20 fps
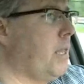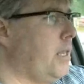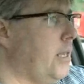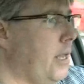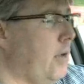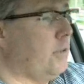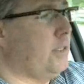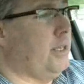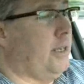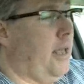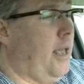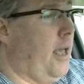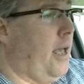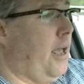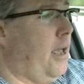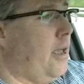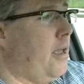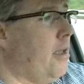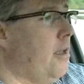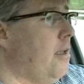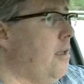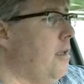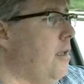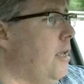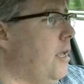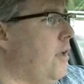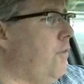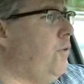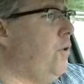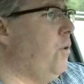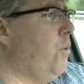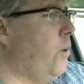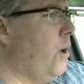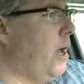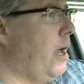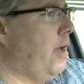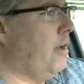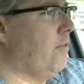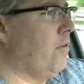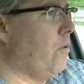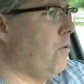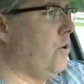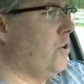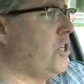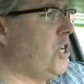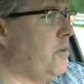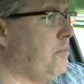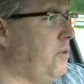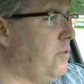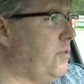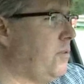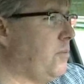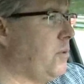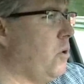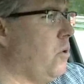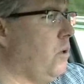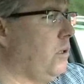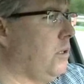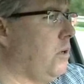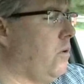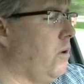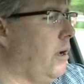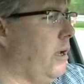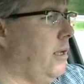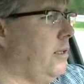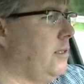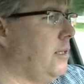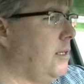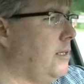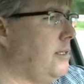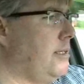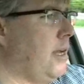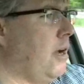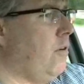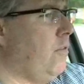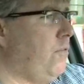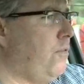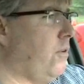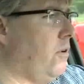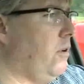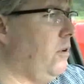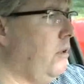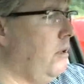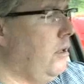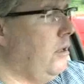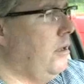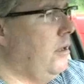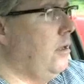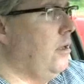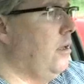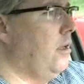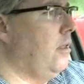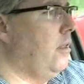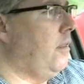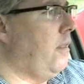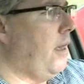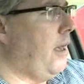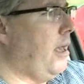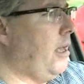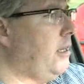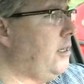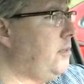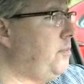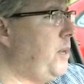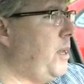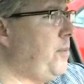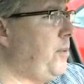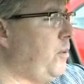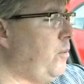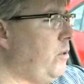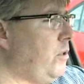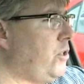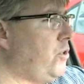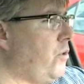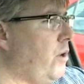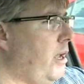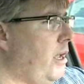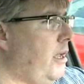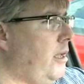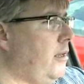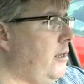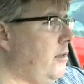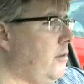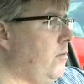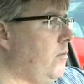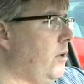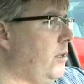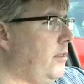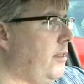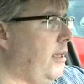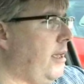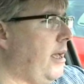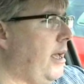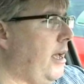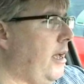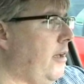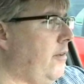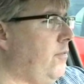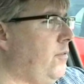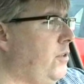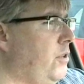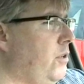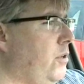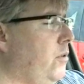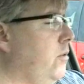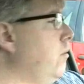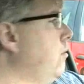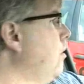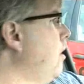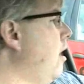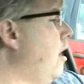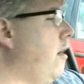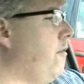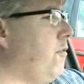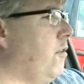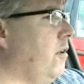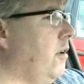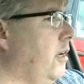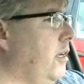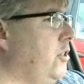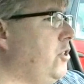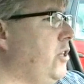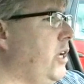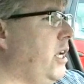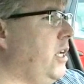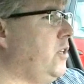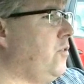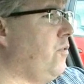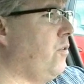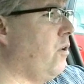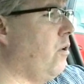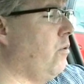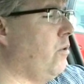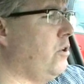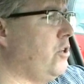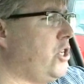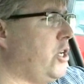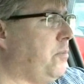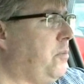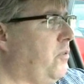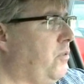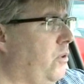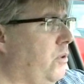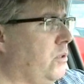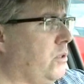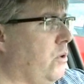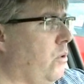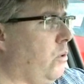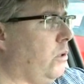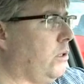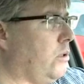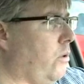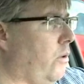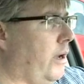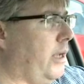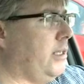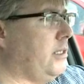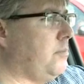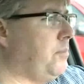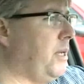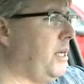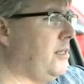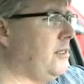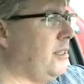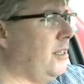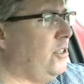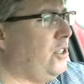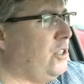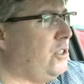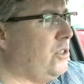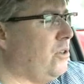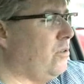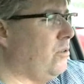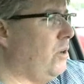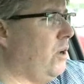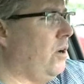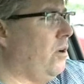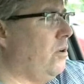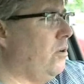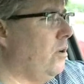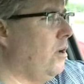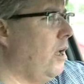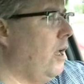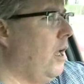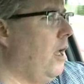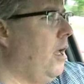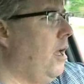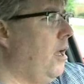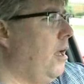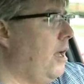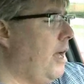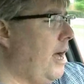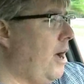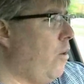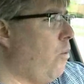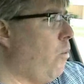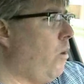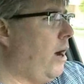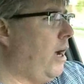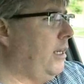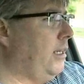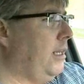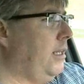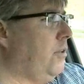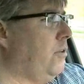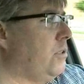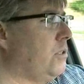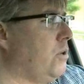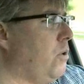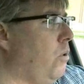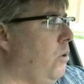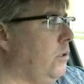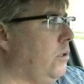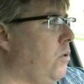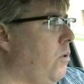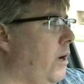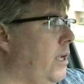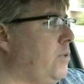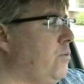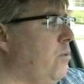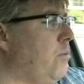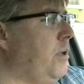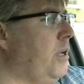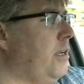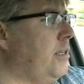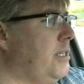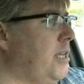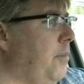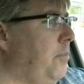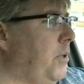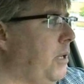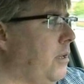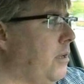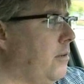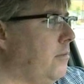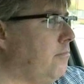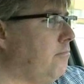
Now today, if you have ownership of some gold coins, it's doubtful that people will trade what they have to offer in exchange for ownership of those gold coins because they just don't know how widely those gold coins will be accepted.